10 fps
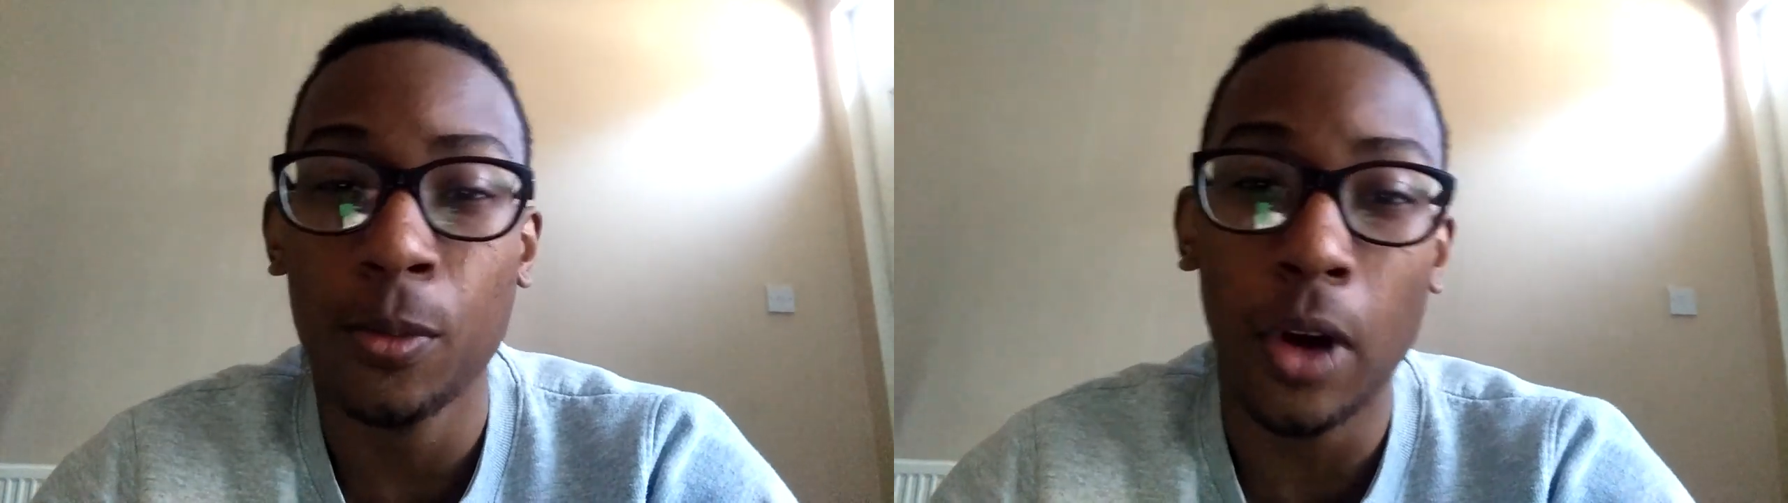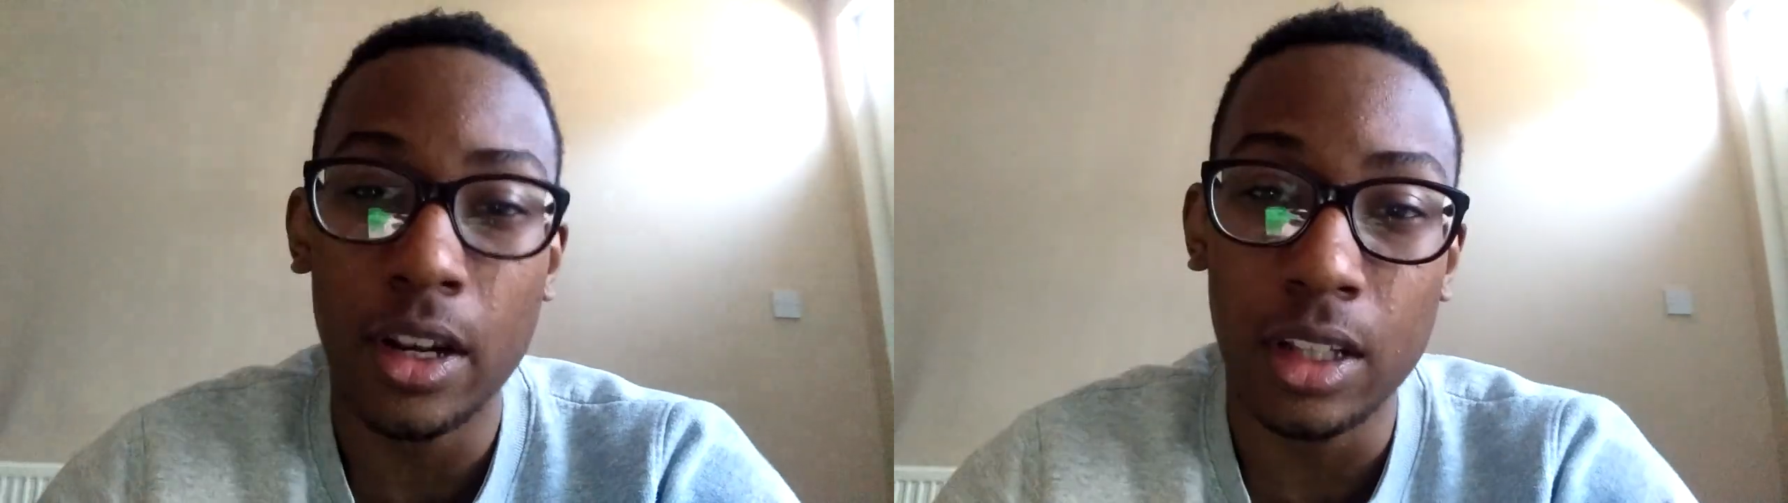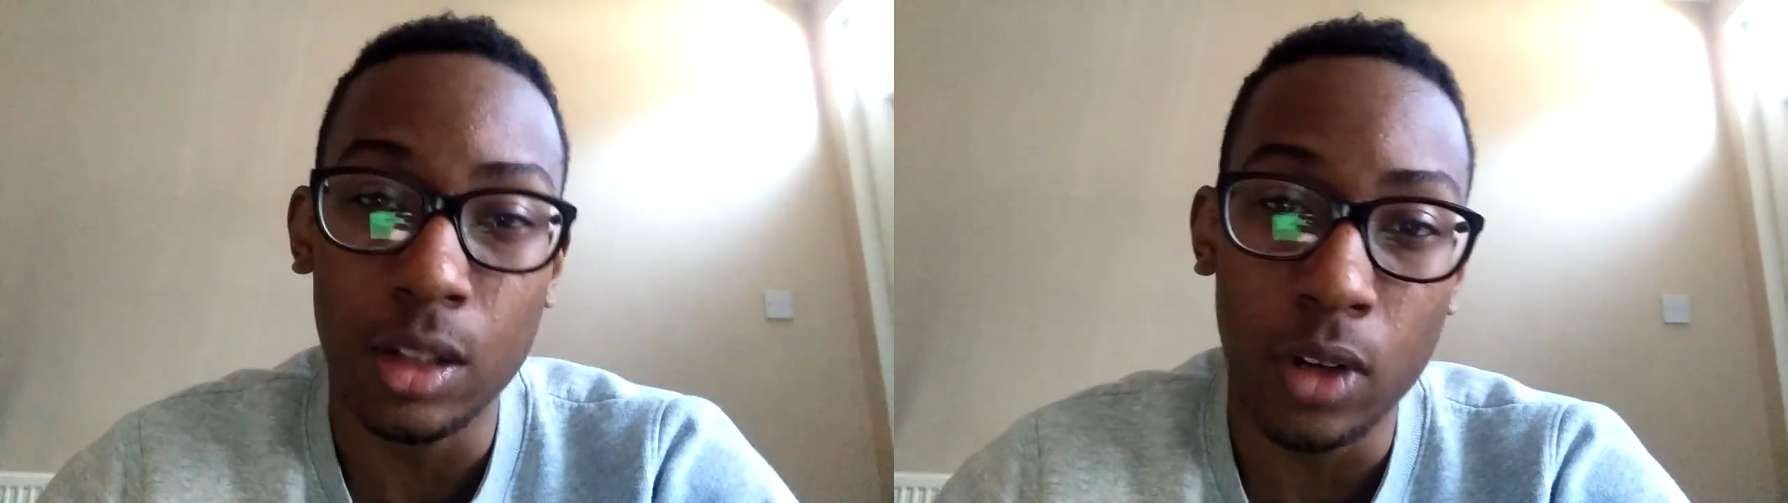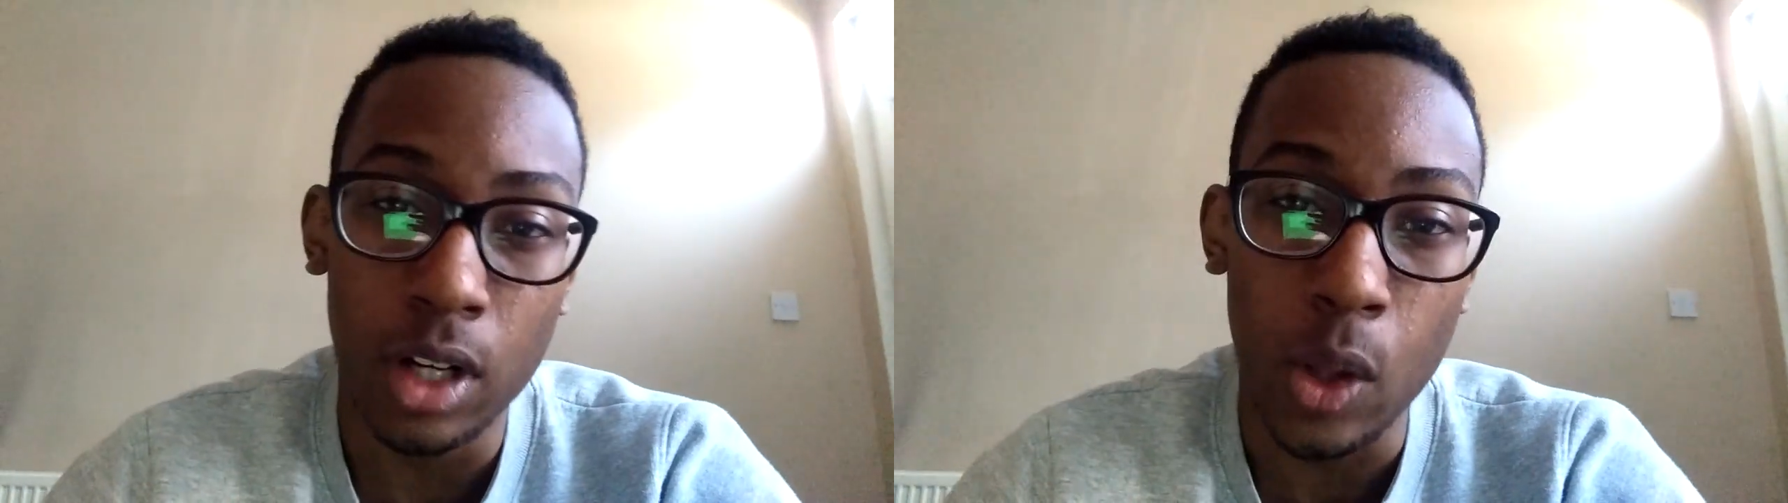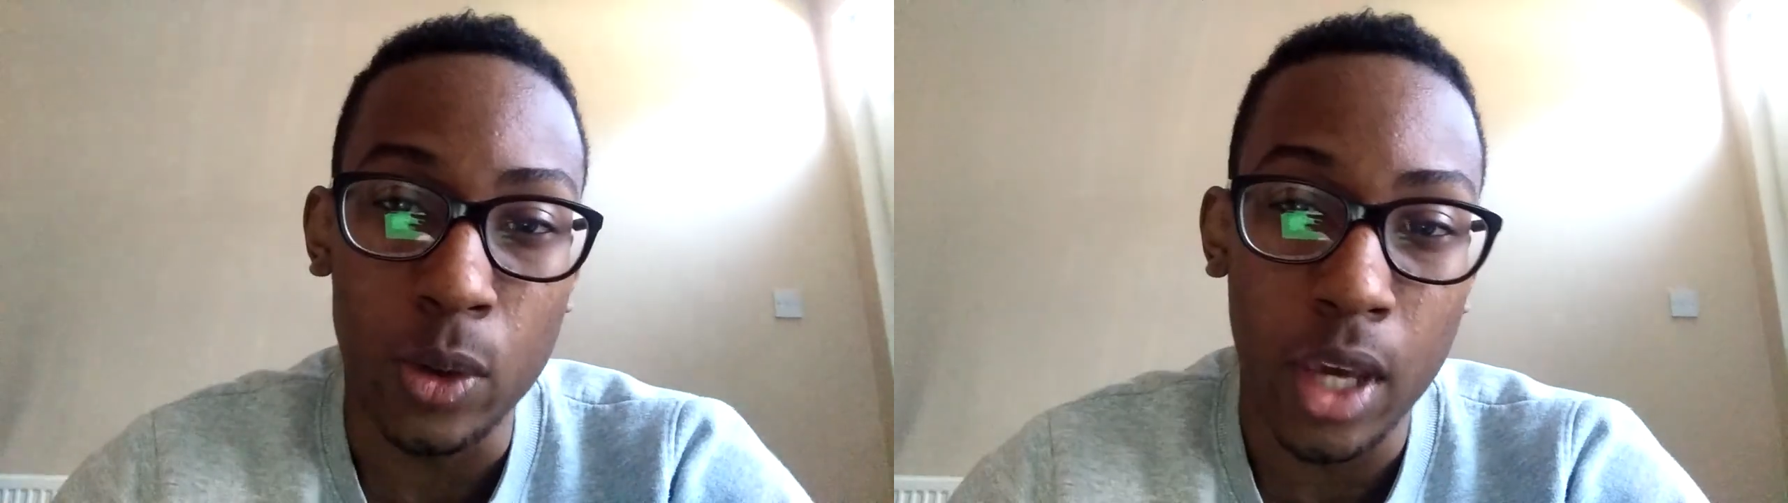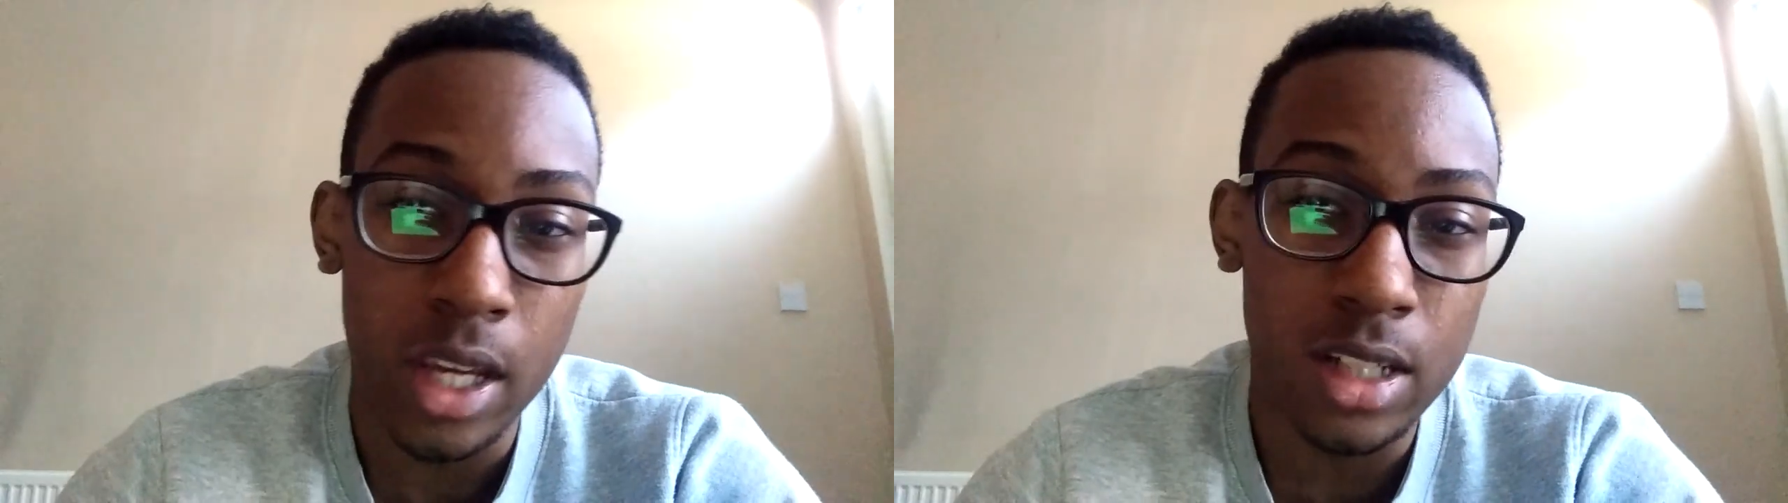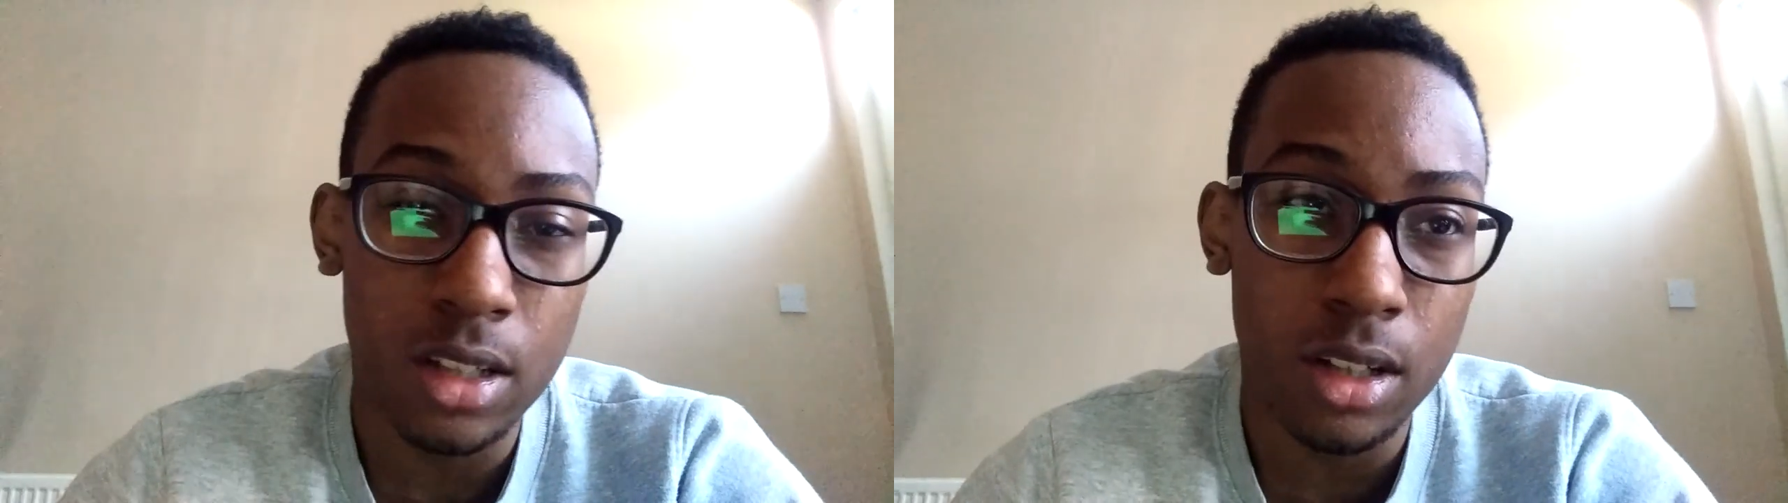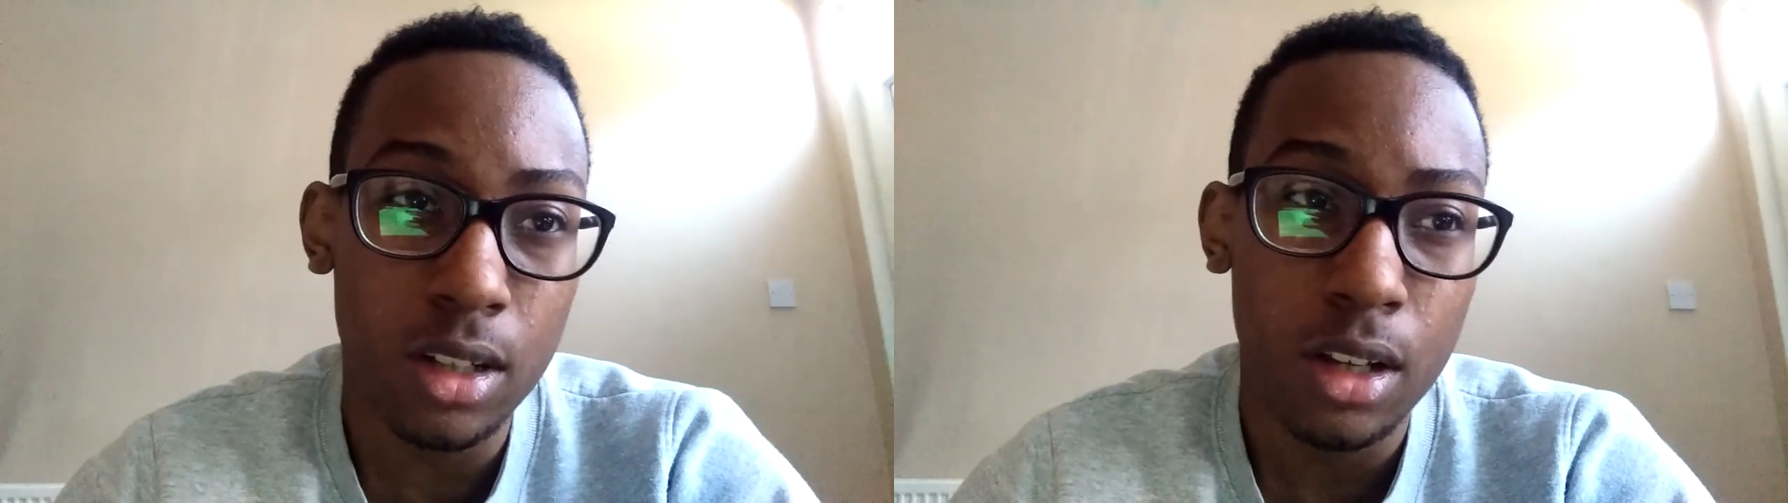finding the right
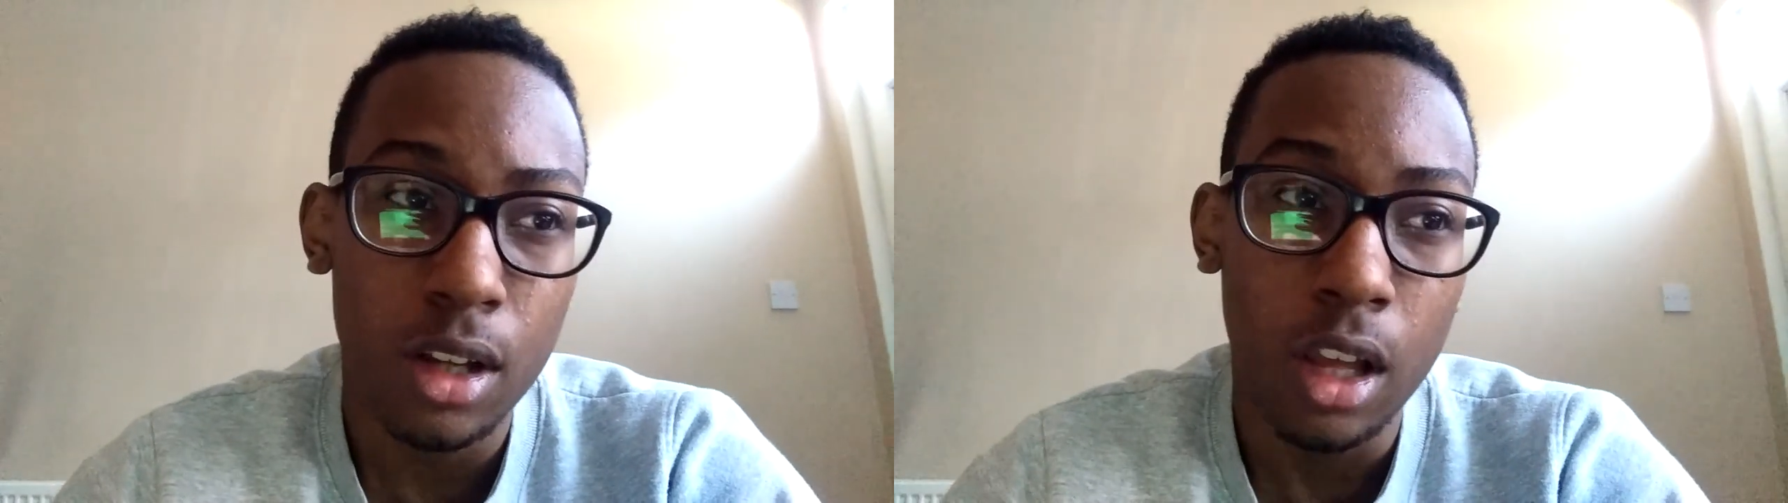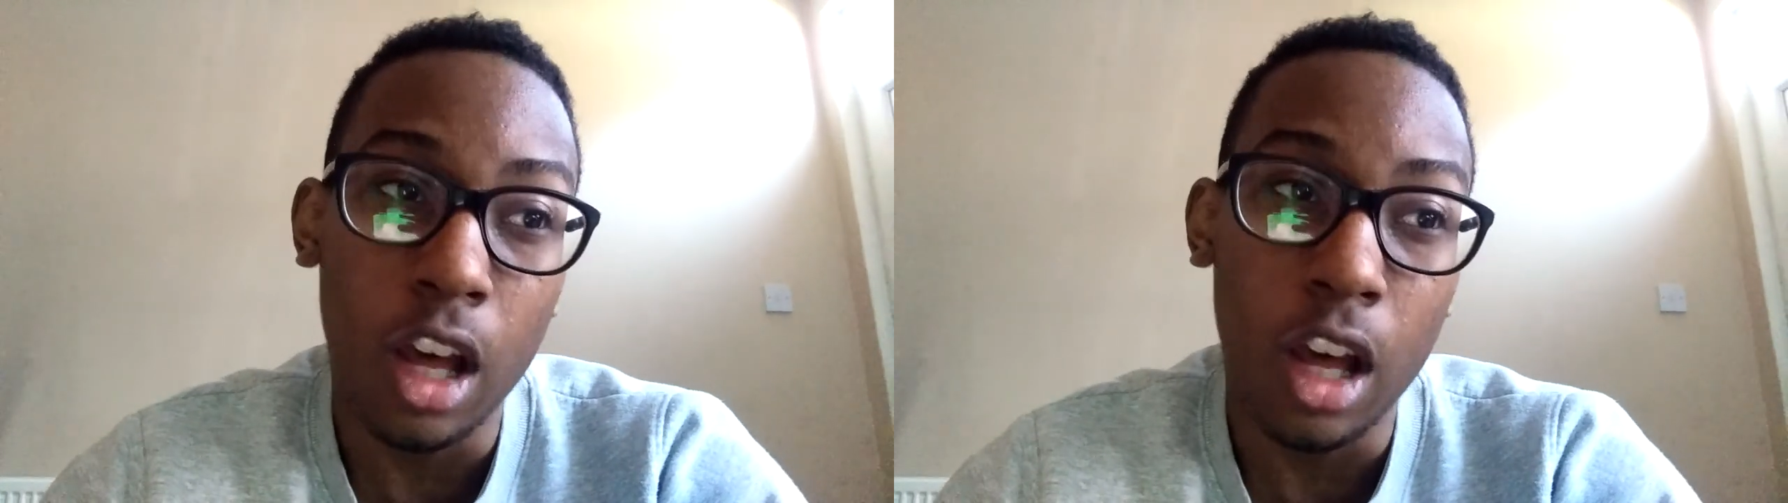location,